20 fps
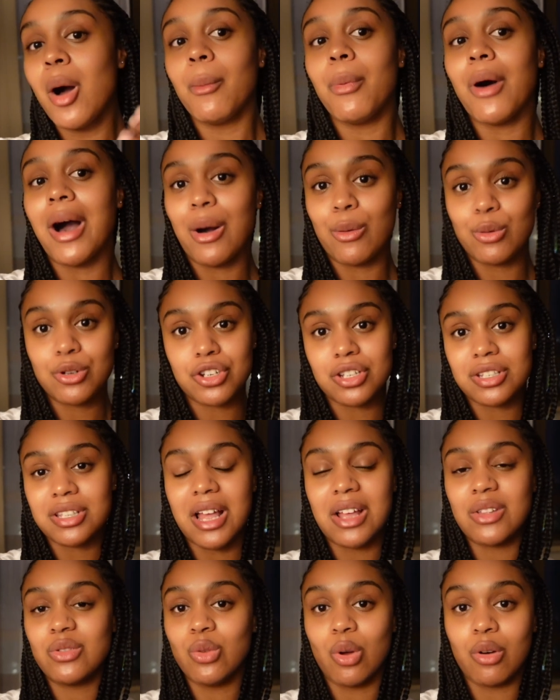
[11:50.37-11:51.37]
But I was just
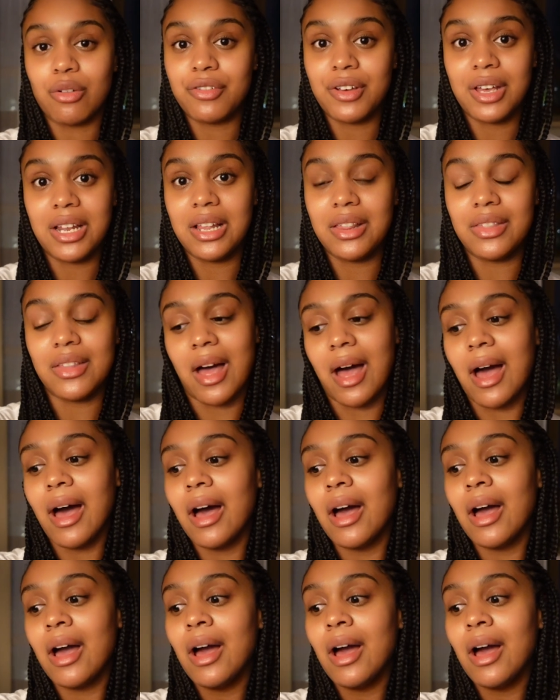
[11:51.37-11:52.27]
like not feeling that.